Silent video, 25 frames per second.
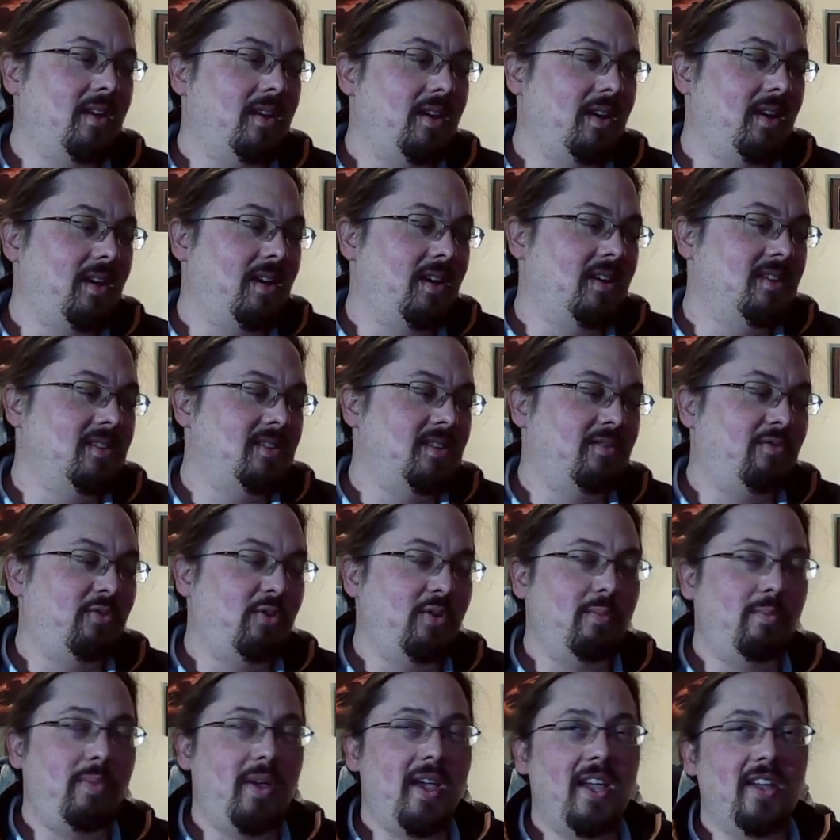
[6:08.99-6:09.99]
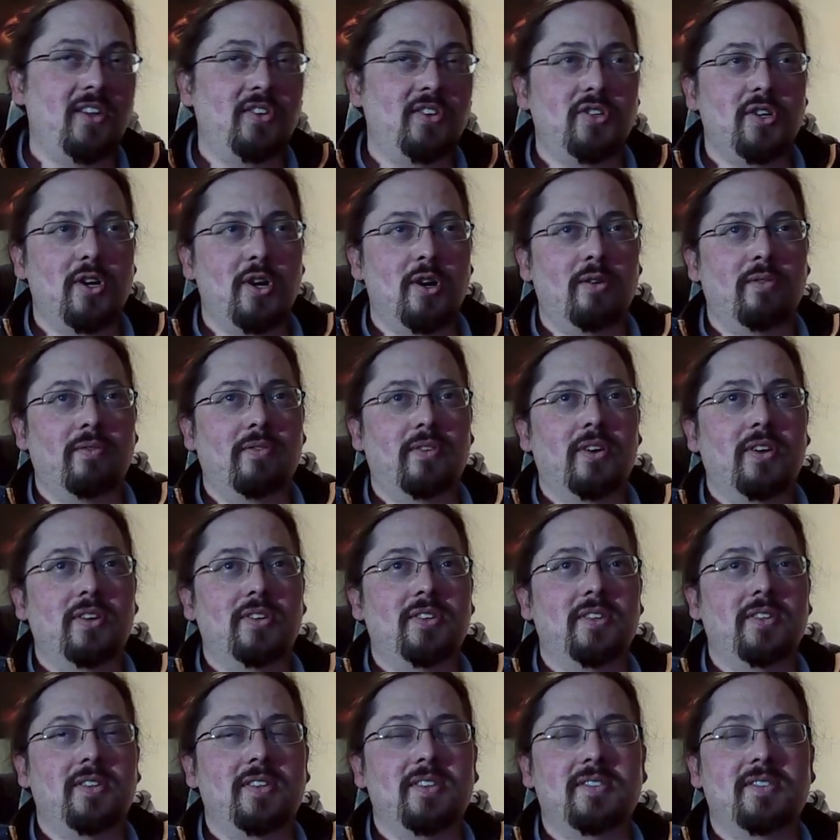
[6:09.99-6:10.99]
is if we page over
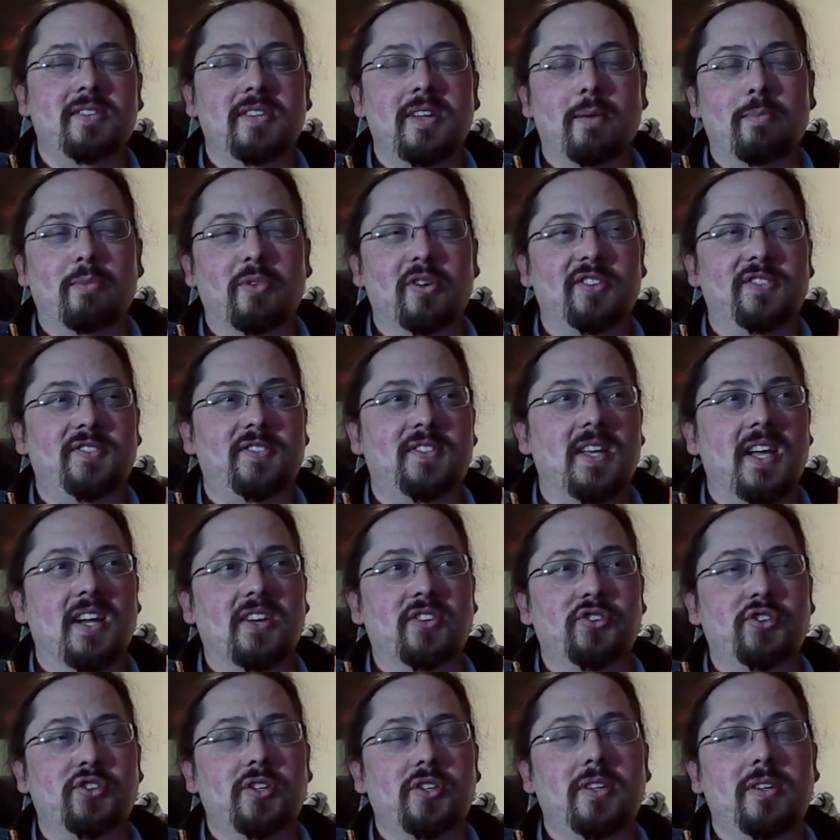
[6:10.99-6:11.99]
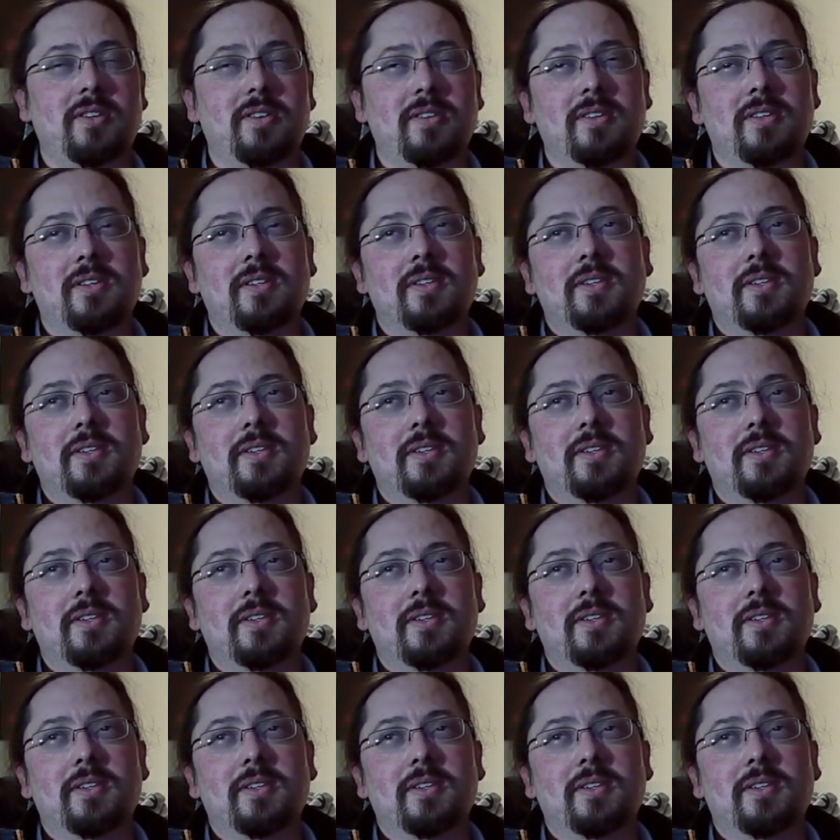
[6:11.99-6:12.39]
to this numbered section.